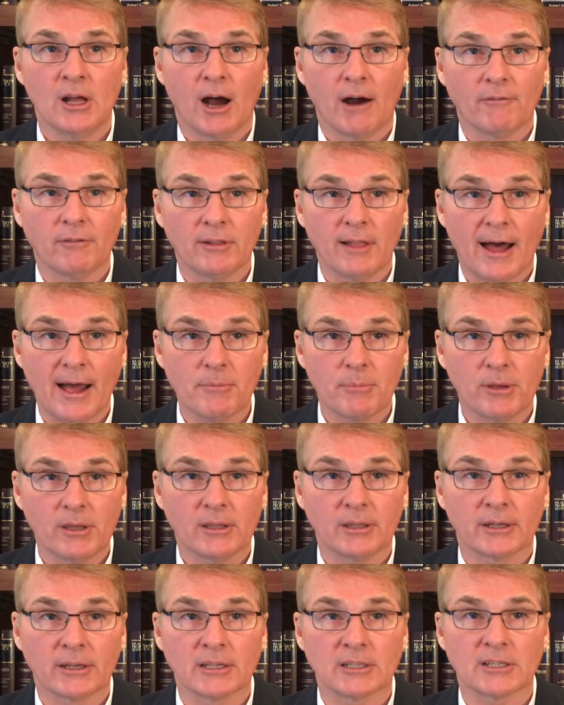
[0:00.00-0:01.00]
of
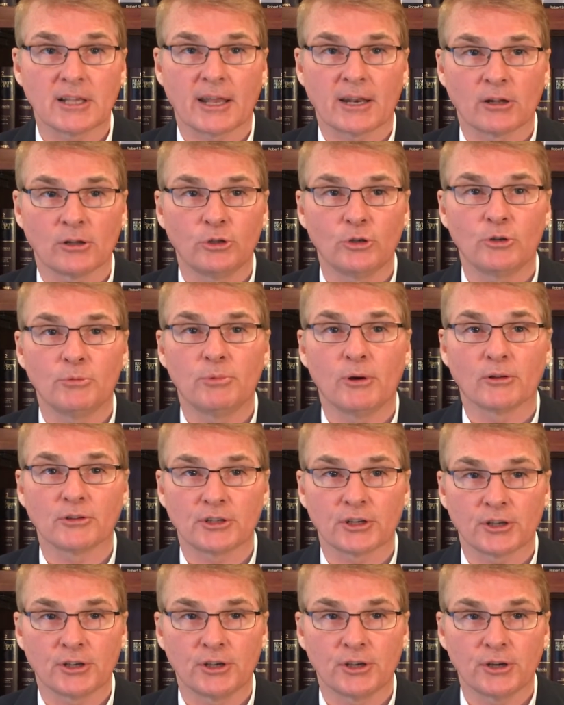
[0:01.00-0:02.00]
liabilities that include both
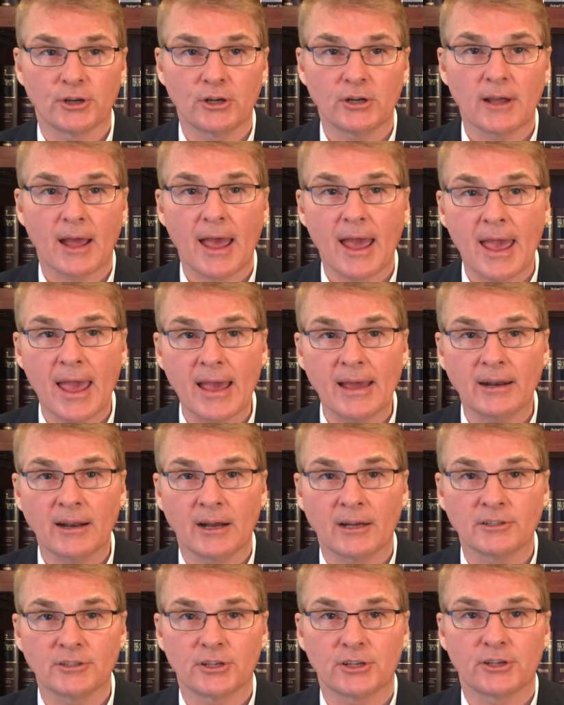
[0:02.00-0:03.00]
secured and
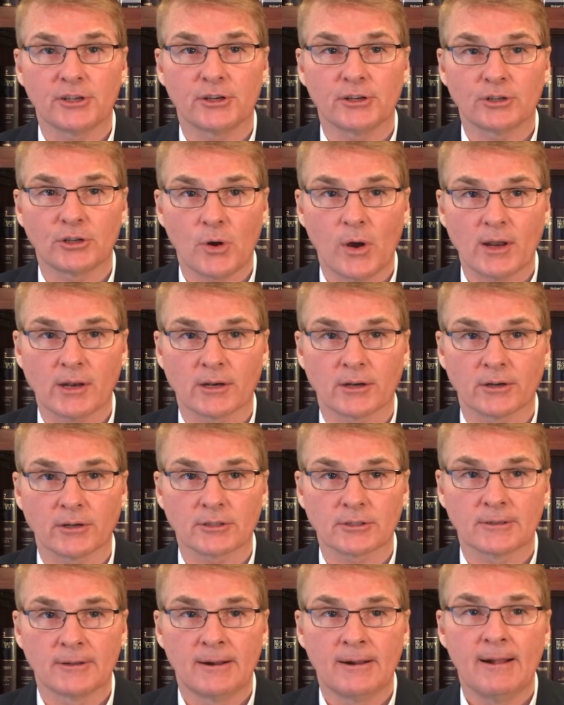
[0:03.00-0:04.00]
unsecured
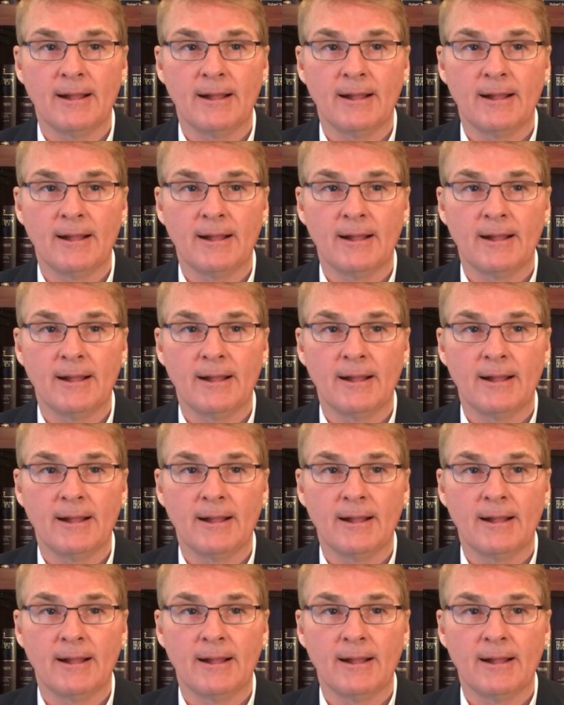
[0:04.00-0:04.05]
creditors.